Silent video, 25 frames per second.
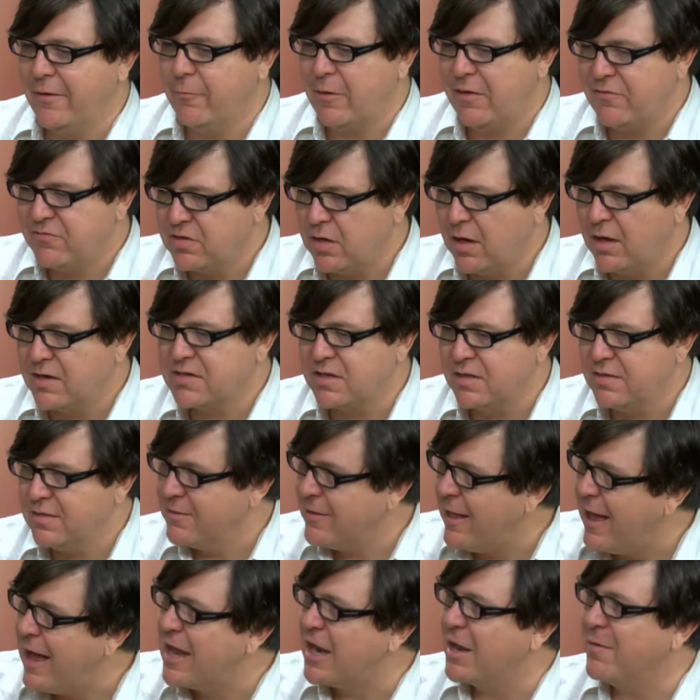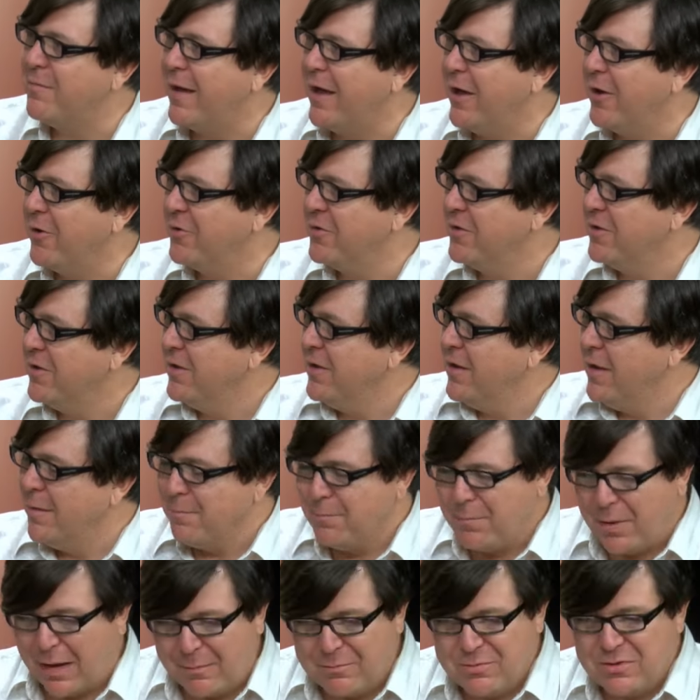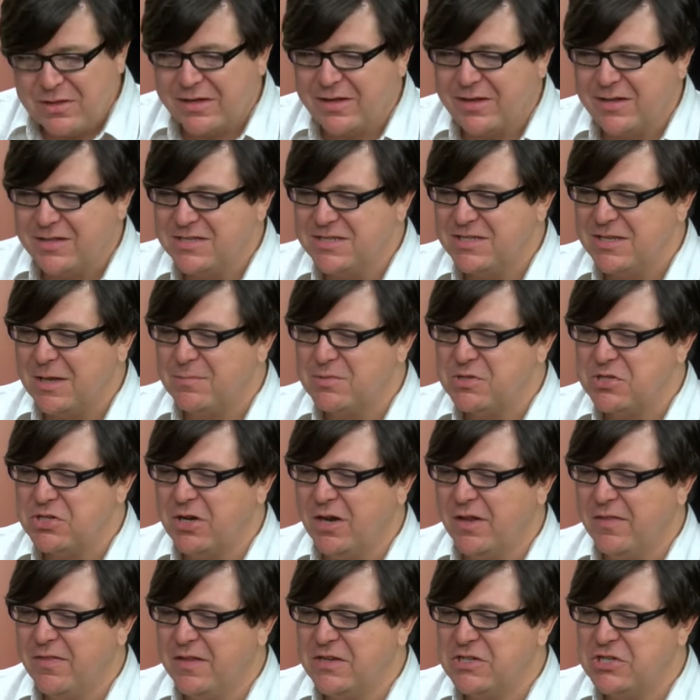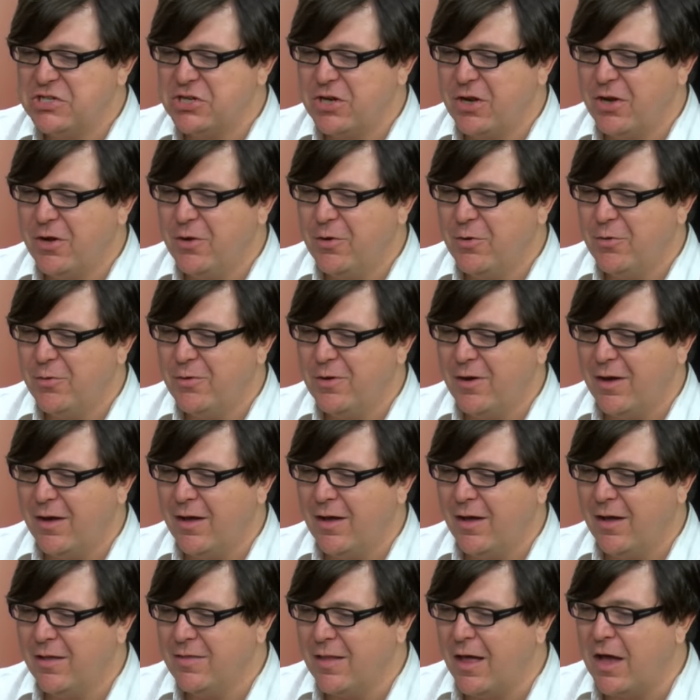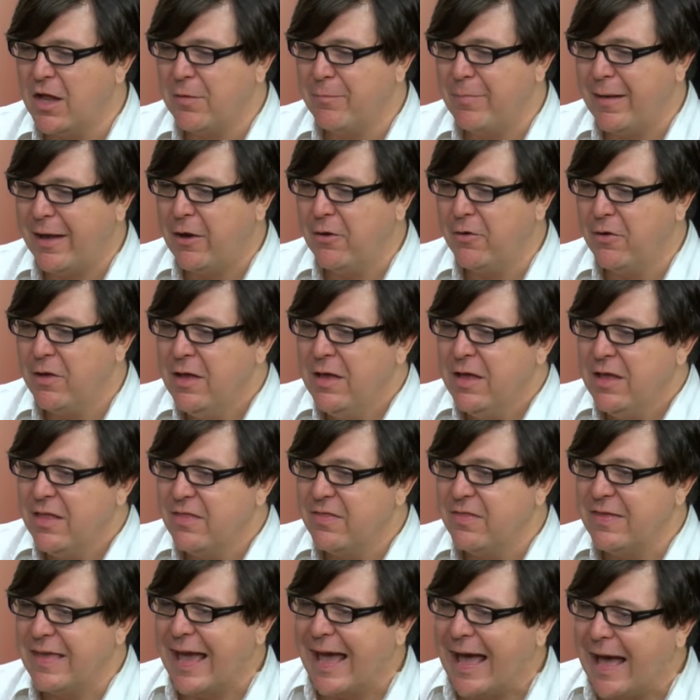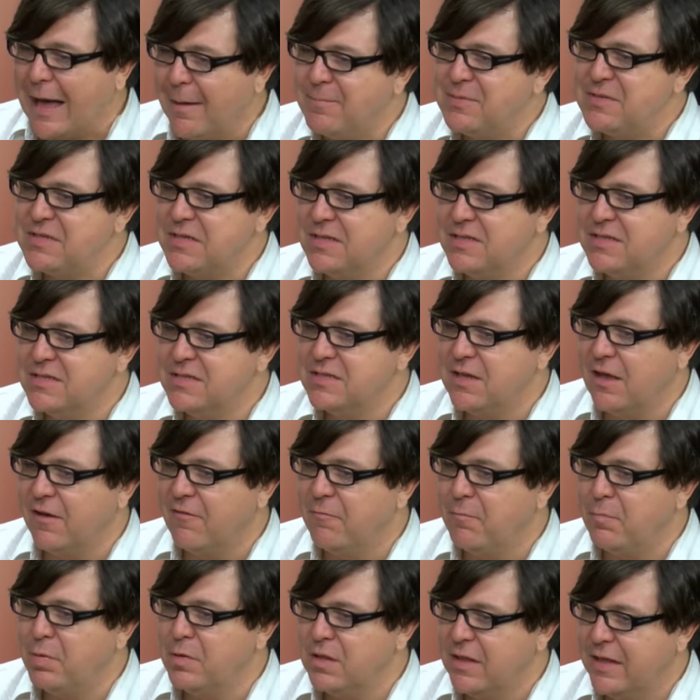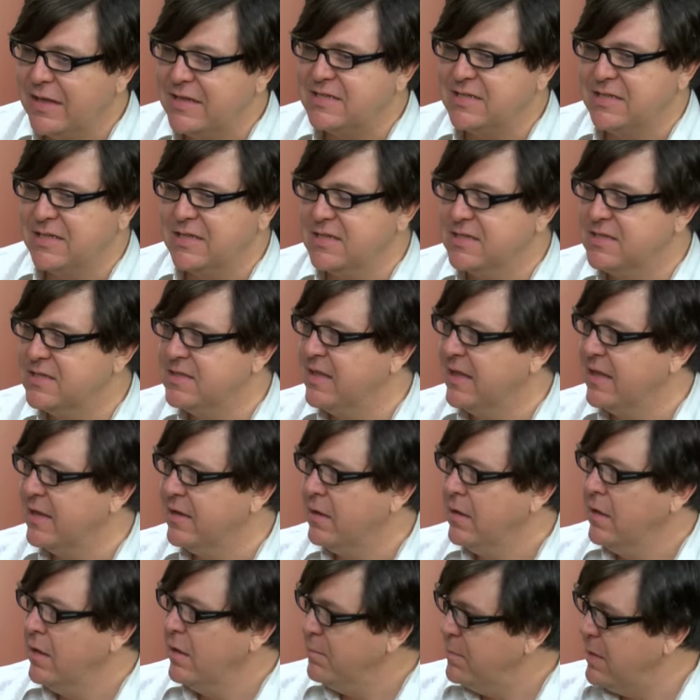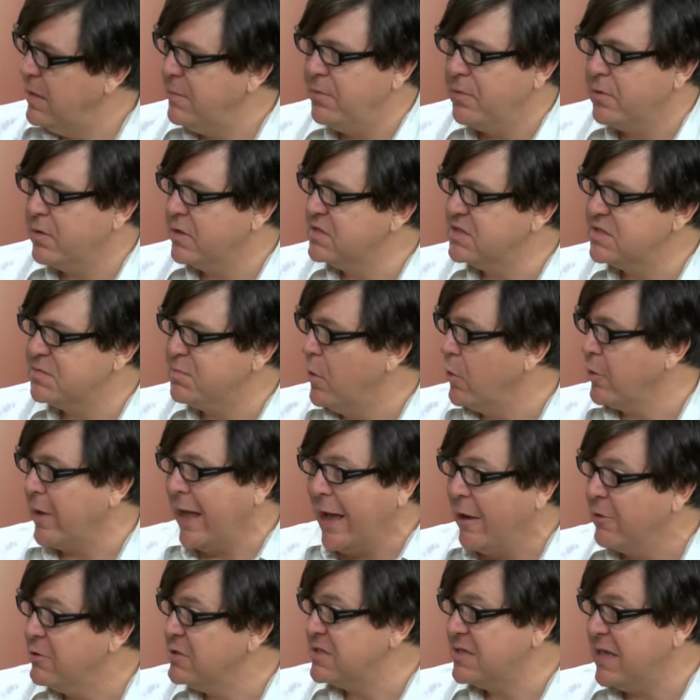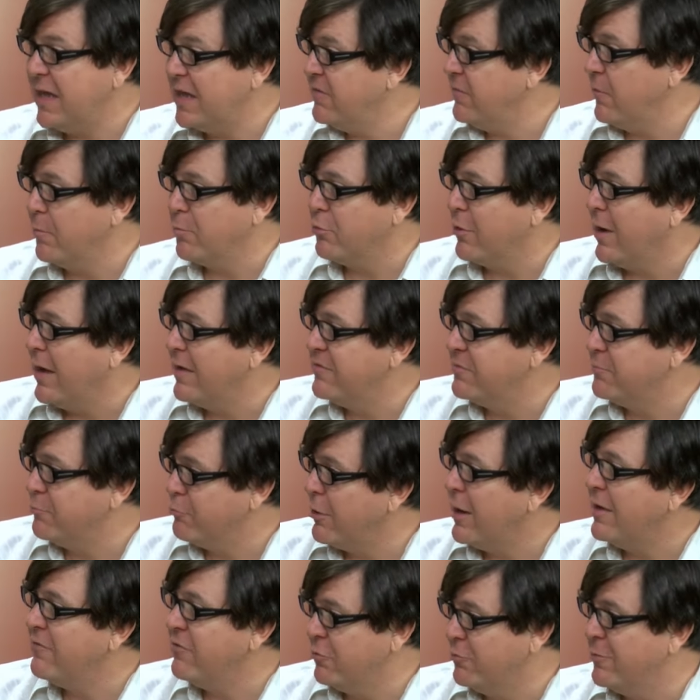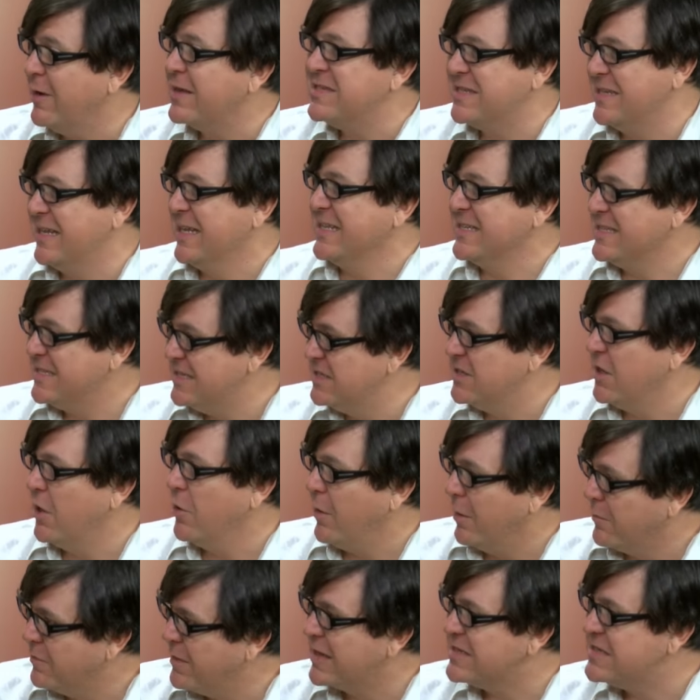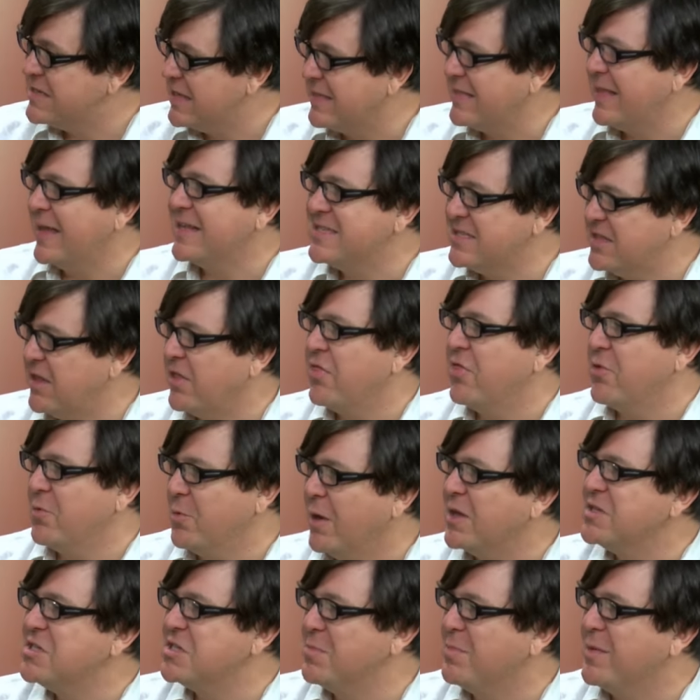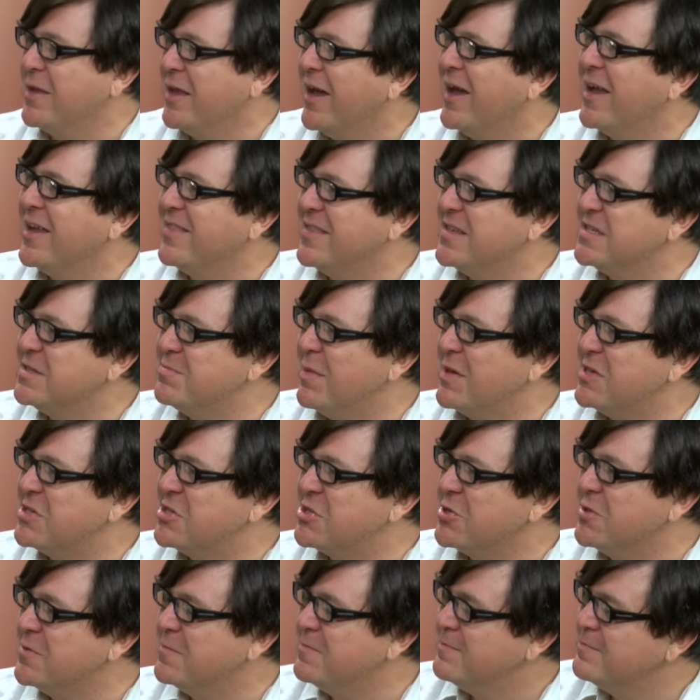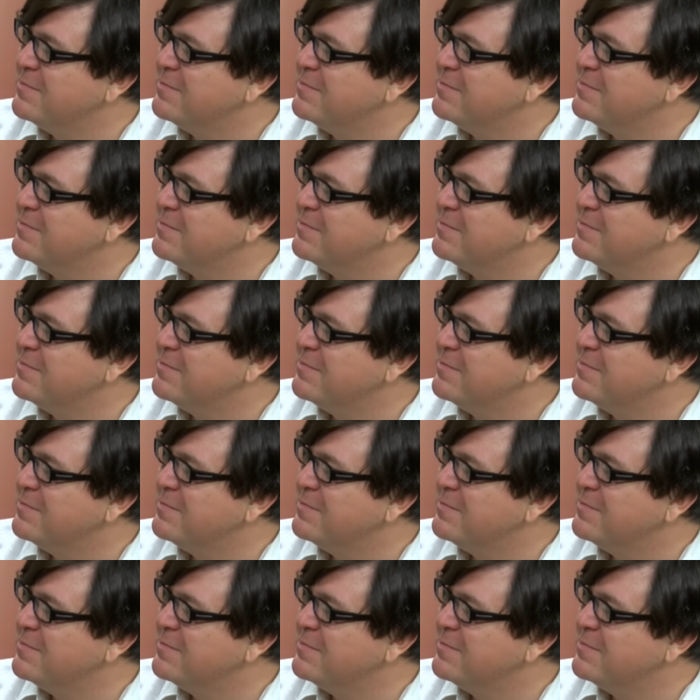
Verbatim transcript: We've talked a lot about public consumption on this show, uh, a lot about the absence of places that people can smoke outside of a private private residence. So I'm guessing that's the thrust behind this measure.